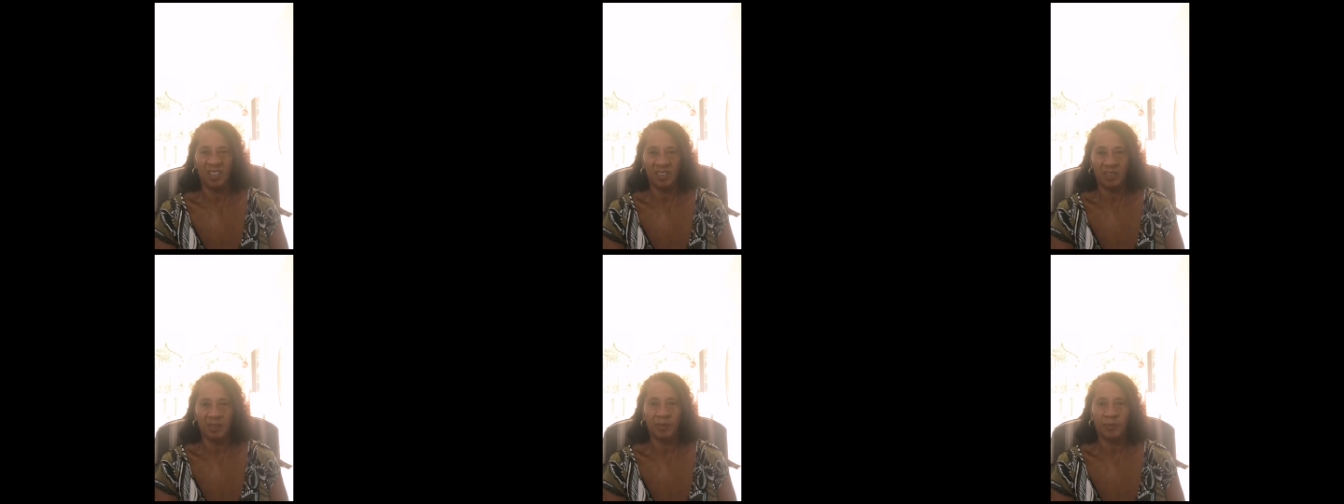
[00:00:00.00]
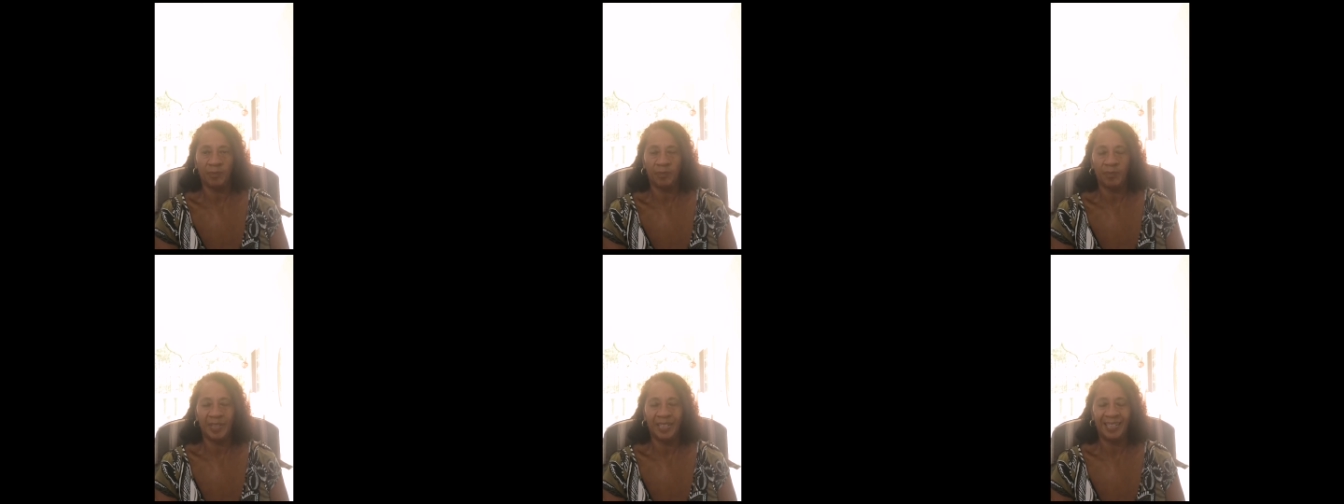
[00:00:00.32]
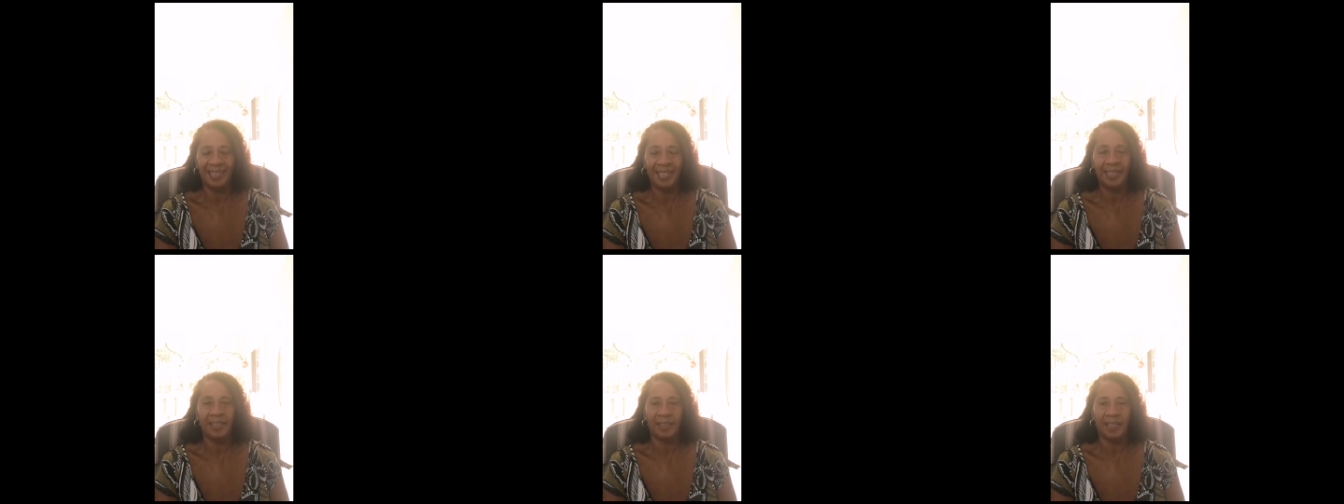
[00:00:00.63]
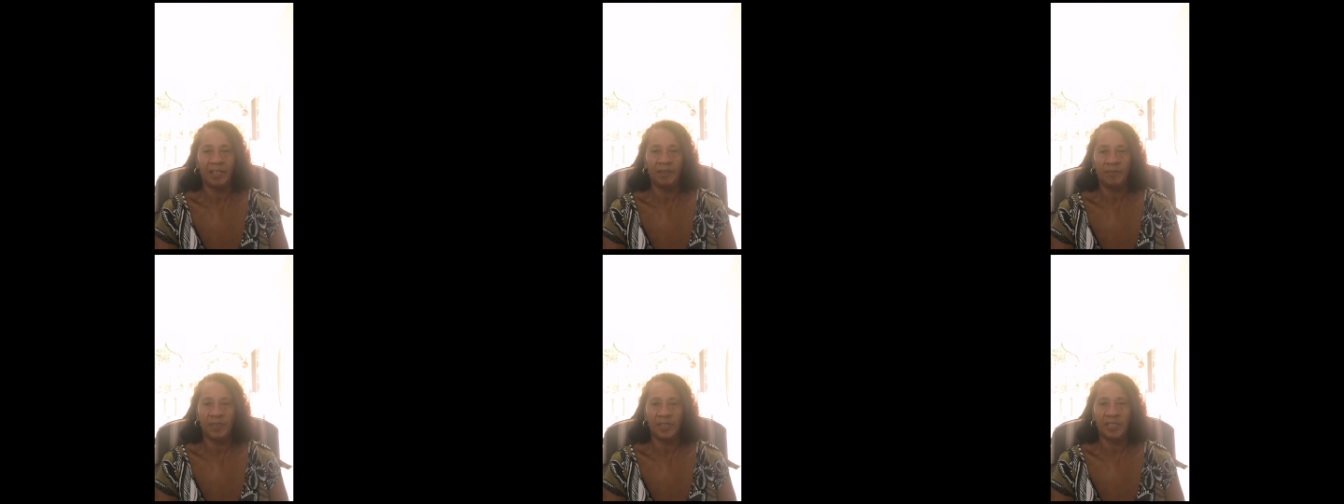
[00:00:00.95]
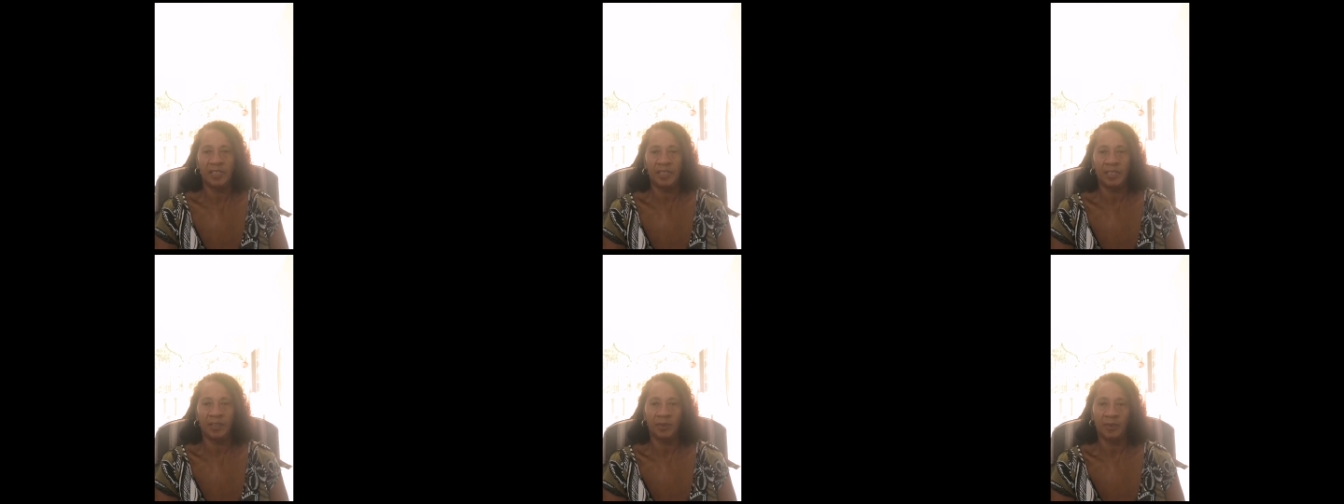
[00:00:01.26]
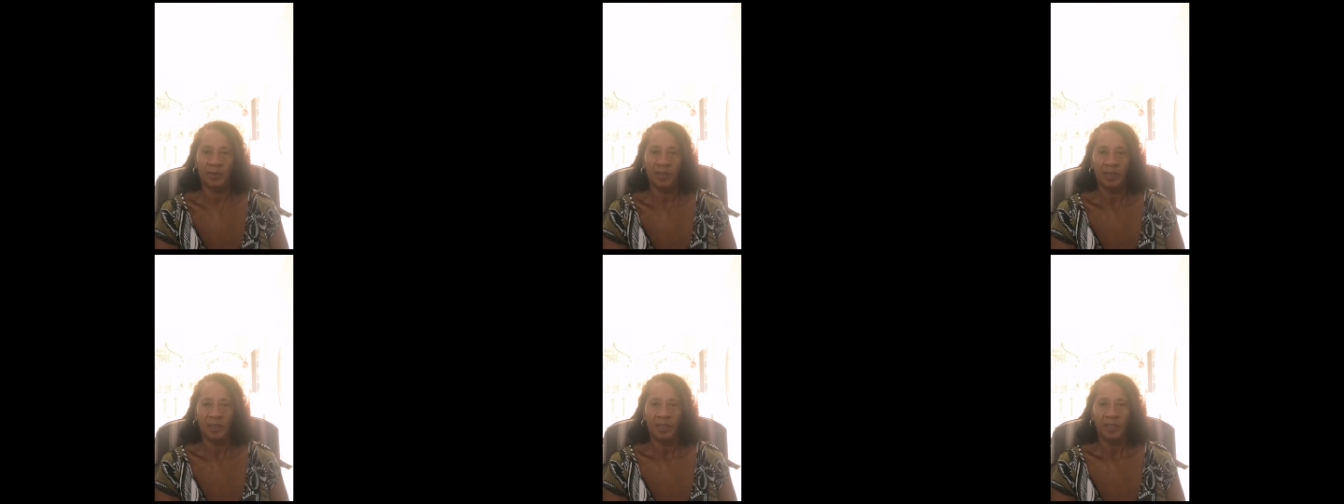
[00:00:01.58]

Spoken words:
I'll link that video